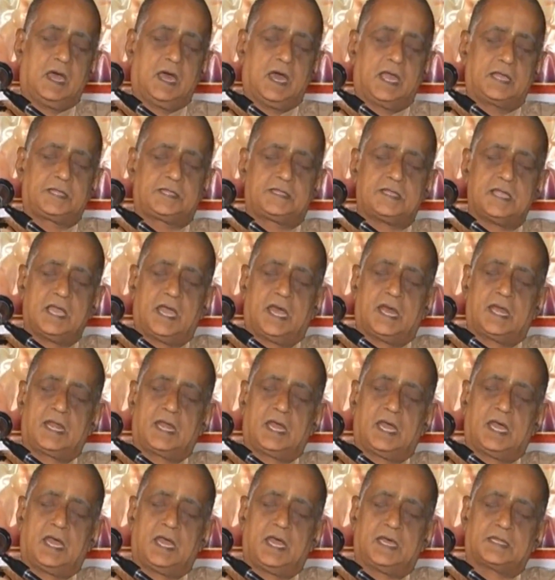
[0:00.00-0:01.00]

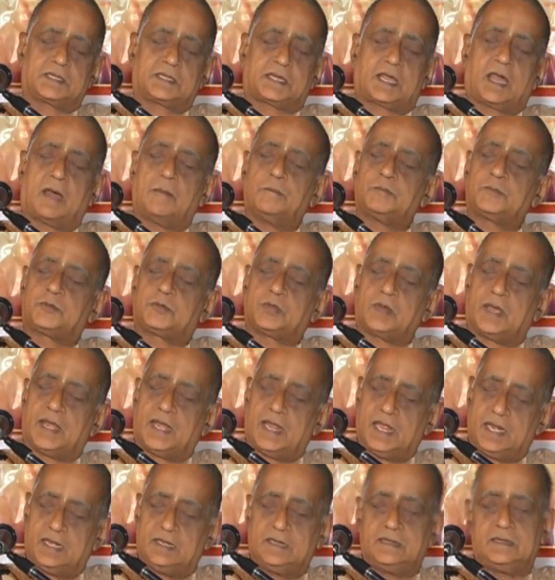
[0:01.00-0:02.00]
Ajnana has come to
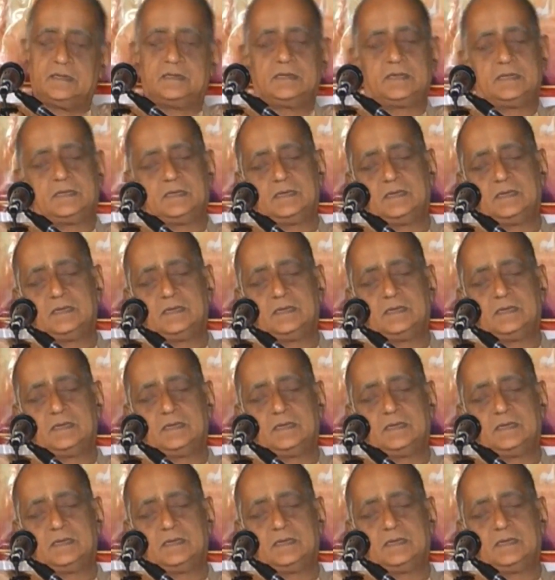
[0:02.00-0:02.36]
an end.